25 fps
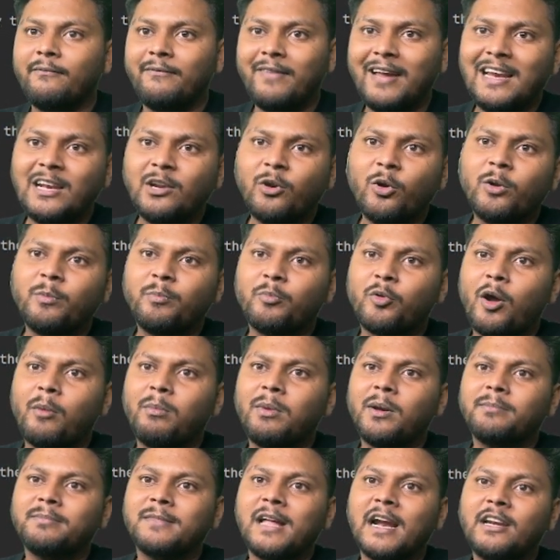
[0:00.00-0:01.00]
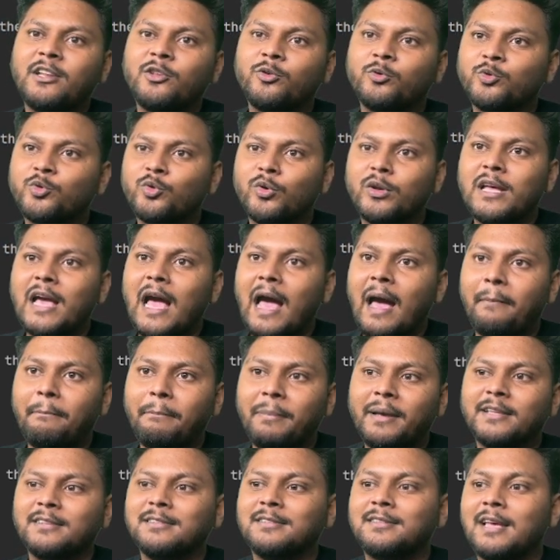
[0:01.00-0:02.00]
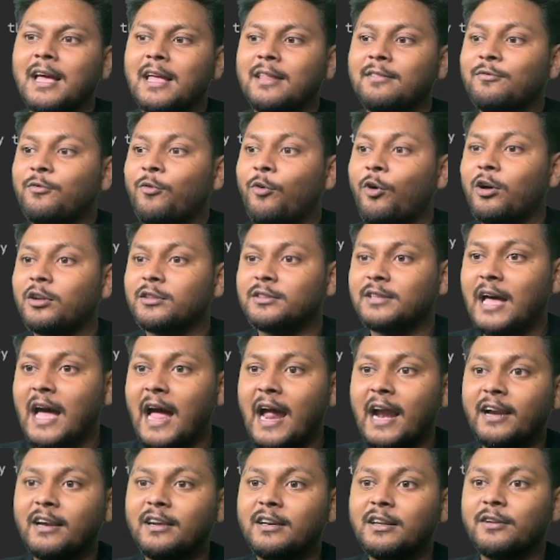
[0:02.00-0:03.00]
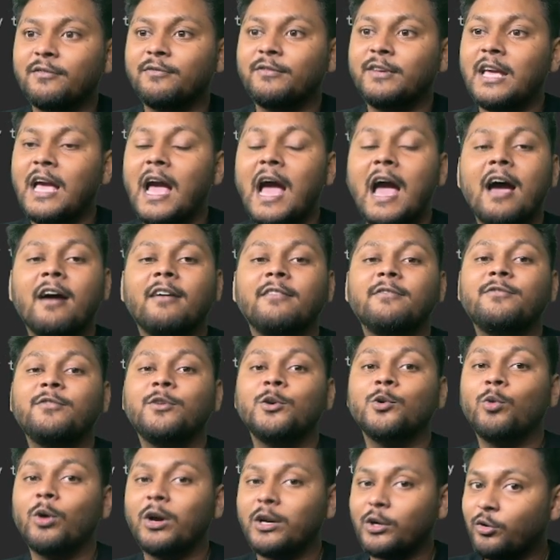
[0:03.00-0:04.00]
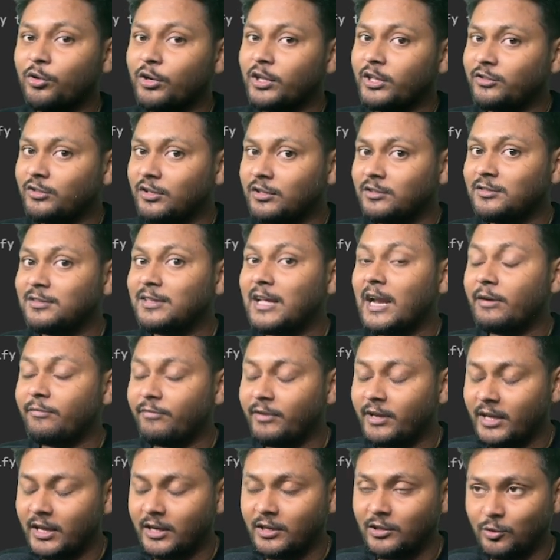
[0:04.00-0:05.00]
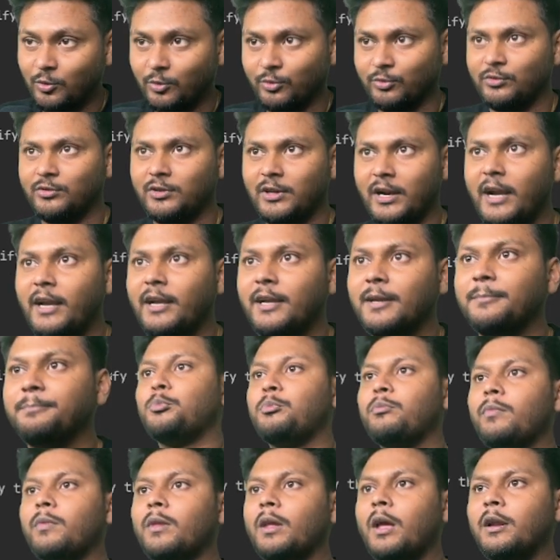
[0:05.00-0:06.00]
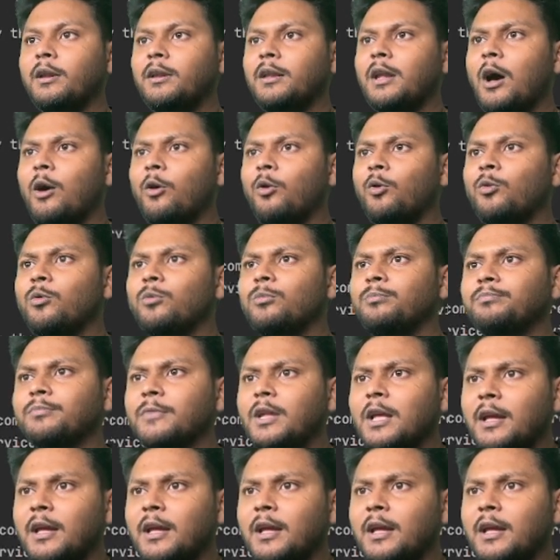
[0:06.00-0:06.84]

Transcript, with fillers: well-known problem that usually happens and for that we have few annotations that we can use, right? Now